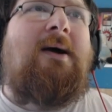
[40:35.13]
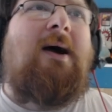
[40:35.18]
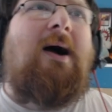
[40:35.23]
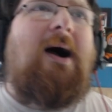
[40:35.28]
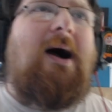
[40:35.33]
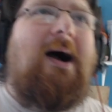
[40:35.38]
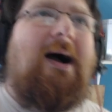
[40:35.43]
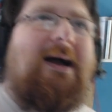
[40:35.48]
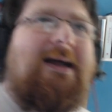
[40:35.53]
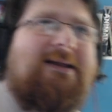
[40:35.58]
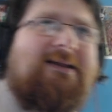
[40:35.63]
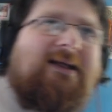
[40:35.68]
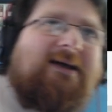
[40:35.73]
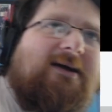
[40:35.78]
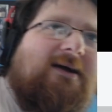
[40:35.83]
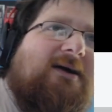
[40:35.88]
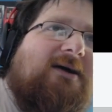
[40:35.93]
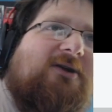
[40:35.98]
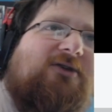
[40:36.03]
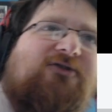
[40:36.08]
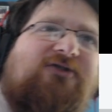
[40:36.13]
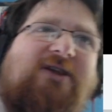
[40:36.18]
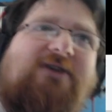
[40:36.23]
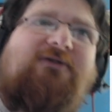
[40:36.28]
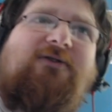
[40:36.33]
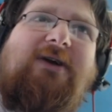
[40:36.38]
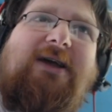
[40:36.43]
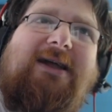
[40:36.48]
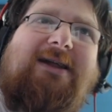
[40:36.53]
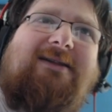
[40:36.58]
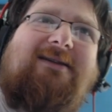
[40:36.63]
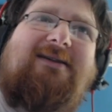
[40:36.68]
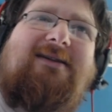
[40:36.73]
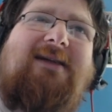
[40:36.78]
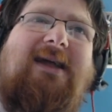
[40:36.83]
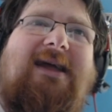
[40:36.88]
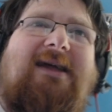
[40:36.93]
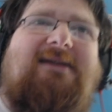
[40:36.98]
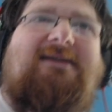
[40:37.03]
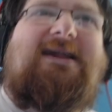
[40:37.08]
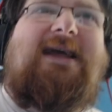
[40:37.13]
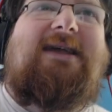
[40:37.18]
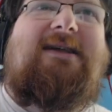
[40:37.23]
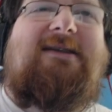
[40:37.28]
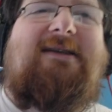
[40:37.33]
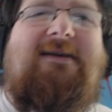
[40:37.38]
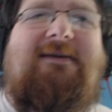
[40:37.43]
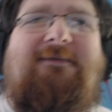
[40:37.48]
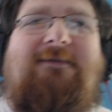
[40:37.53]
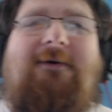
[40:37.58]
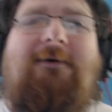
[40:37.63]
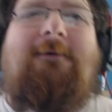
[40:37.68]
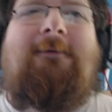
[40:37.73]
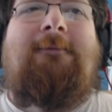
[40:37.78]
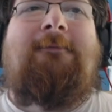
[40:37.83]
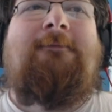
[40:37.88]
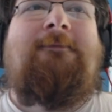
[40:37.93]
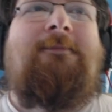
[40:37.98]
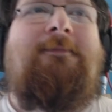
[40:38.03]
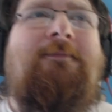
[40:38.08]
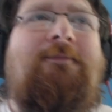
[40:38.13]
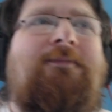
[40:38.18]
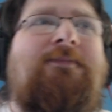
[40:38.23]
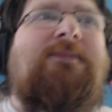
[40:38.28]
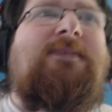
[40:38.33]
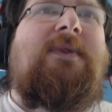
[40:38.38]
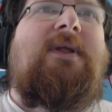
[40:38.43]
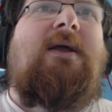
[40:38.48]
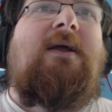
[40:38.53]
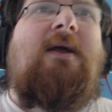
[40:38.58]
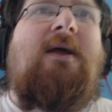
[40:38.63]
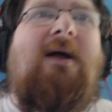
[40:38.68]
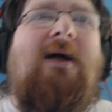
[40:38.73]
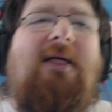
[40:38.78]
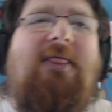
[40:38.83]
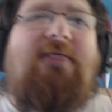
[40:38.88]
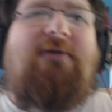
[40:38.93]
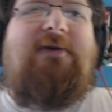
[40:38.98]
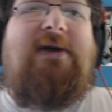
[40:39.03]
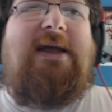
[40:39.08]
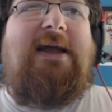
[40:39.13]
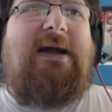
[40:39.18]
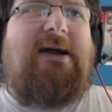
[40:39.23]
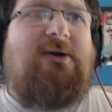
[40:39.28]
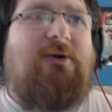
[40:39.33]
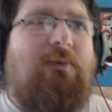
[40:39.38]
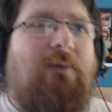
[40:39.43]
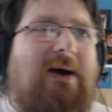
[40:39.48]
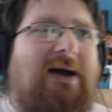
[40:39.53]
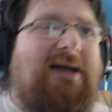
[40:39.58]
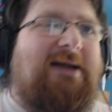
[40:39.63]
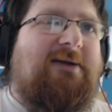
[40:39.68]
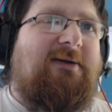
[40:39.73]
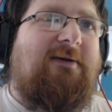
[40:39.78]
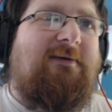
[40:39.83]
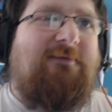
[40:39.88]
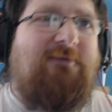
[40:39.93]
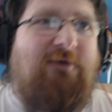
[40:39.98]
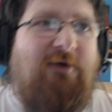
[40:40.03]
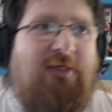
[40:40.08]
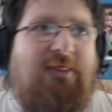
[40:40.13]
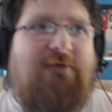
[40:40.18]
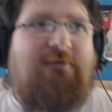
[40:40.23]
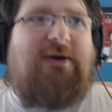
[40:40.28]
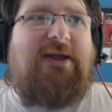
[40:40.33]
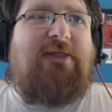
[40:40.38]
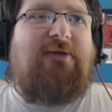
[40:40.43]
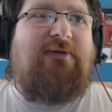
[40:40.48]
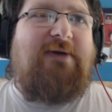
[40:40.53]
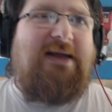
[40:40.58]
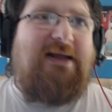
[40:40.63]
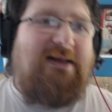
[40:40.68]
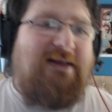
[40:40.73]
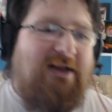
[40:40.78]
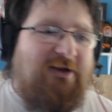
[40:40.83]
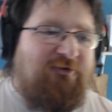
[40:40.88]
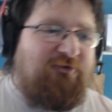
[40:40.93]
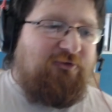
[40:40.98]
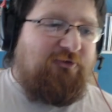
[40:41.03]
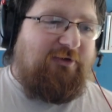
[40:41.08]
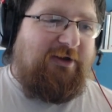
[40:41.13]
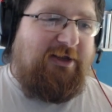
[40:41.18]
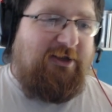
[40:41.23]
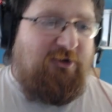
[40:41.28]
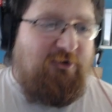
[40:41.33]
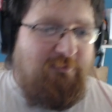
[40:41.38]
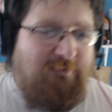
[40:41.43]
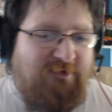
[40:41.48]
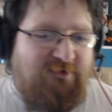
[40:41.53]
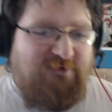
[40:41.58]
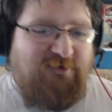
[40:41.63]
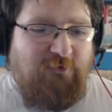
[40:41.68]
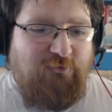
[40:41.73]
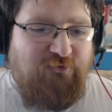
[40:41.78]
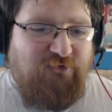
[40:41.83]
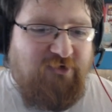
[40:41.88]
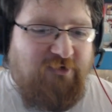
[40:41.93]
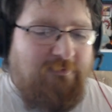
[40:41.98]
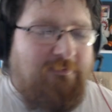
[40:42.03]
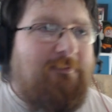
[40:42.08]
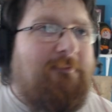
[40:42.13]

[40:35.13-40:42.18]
Heidegger, Shinra Executive. 3 and a white for a 3/3 legendary human soldier.